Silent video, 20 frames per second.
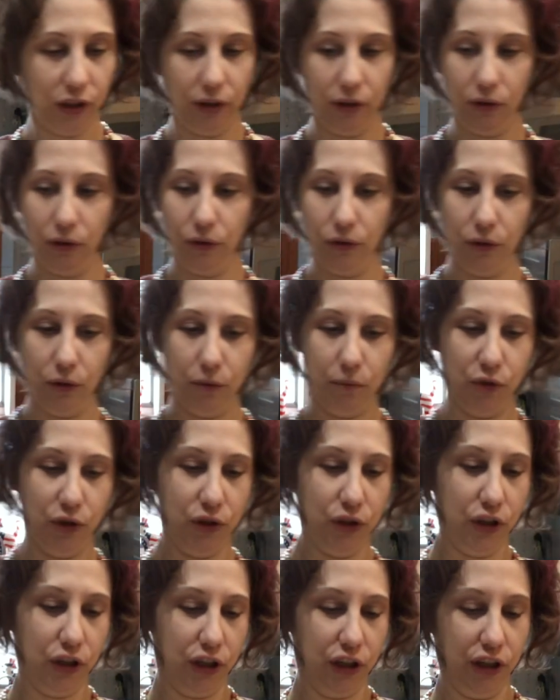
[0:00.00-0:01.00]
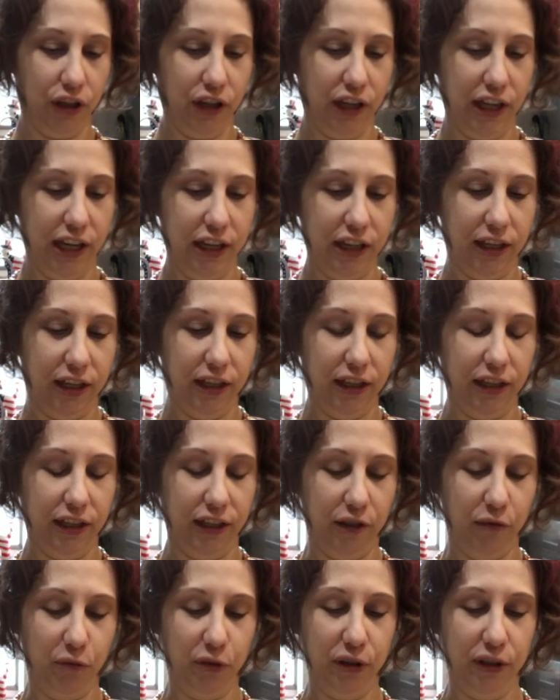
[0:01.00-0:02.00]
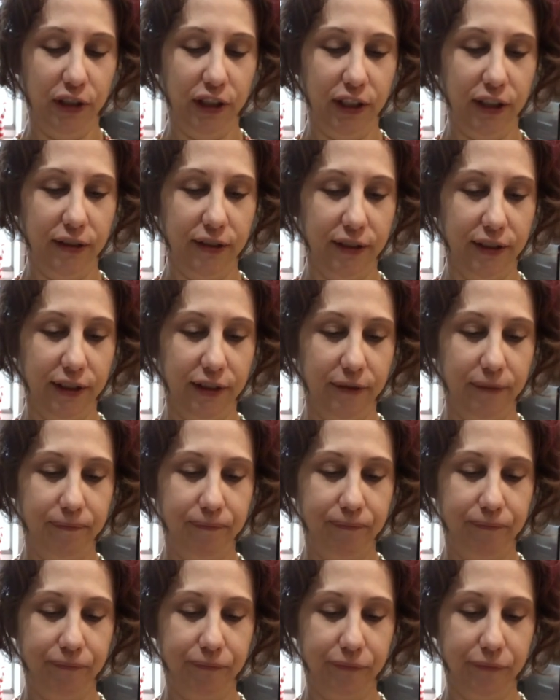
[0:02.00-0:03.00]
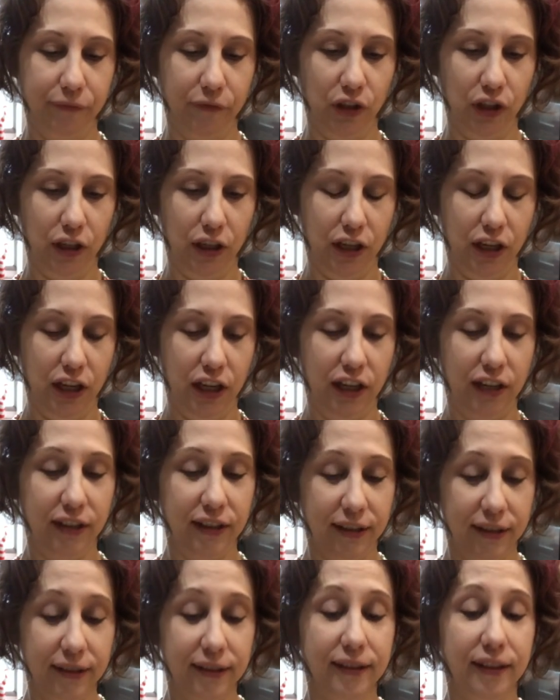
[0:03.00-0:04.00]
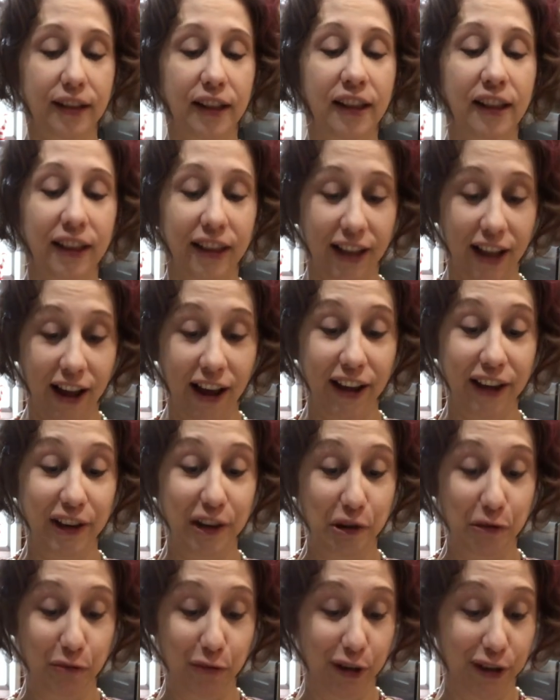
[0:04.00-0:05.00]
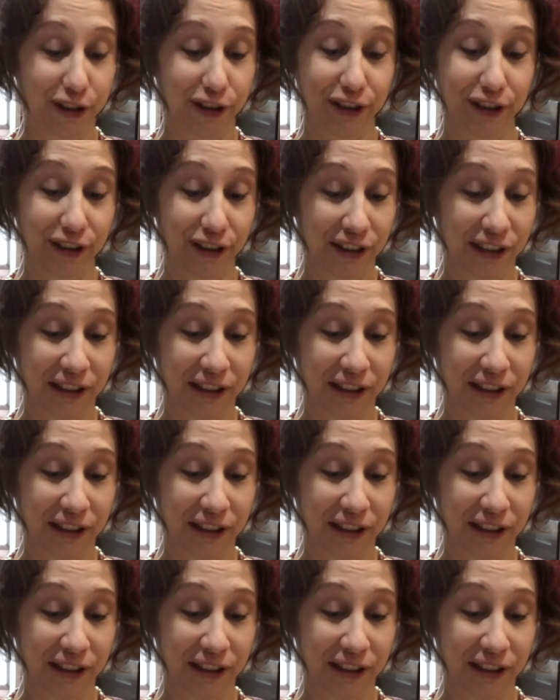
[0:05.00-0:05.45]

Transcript: So I'm just gonna go ahead and put these in. This is a lot of butter.